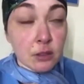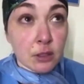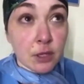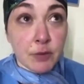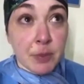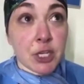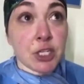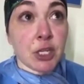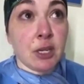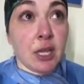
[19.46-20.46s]
of a
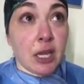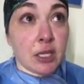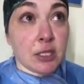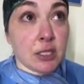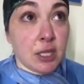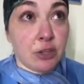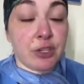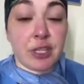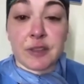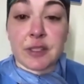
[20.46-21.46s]
patient, and they
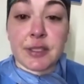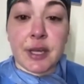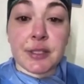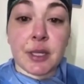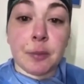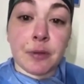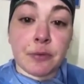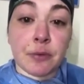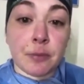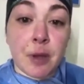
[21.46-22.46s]
couldn't get the sats up, and
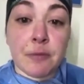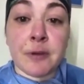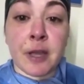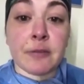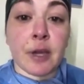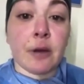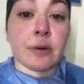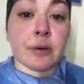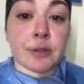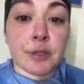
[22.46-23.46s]
for about 5
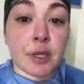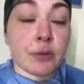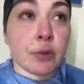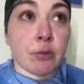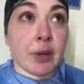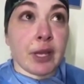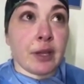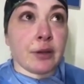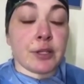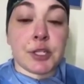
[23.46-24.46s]
hours, like, we were waiting
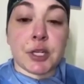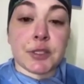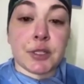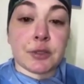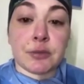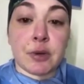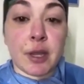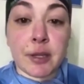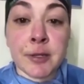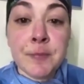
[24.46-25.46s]
on a chest
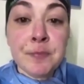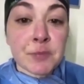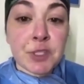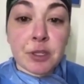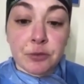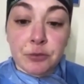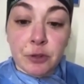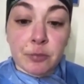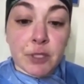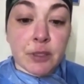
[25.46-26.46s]
x-ray to
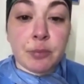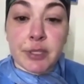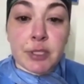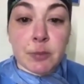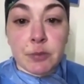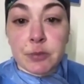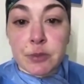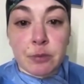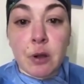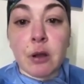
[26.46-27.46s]
confirm that the placement was
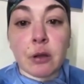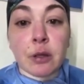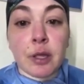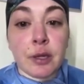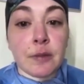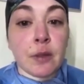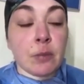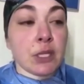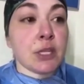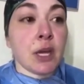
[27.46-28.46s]
wrong. And in the
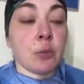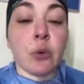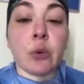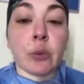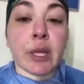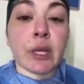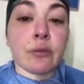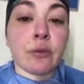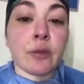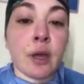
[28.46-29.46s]
meantime, while we're waiting
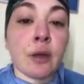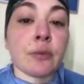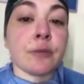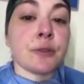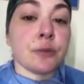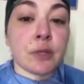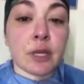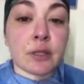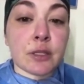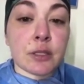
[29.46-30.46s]
for that, and we've told the
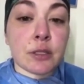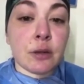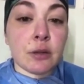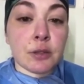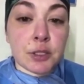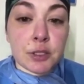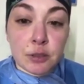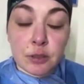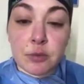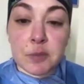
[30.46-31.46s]
anesthesiologist
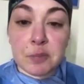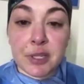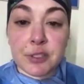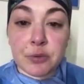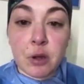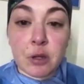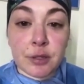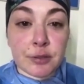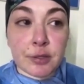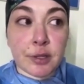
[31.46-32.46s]
that it was placed wrong,
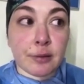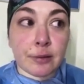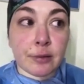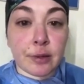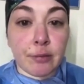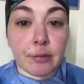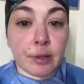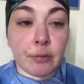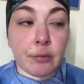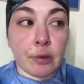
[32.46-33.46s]
because, like, literally
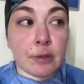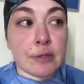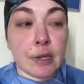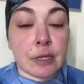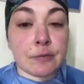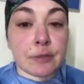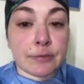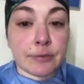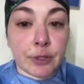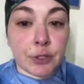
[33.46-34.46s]
only one side of his
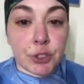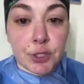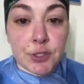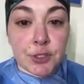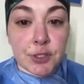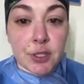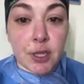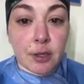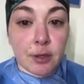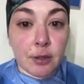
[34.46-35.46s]
chest is,
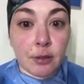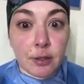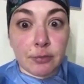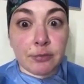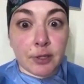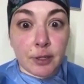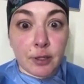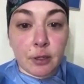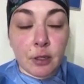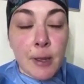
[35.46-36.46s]
like, inflating,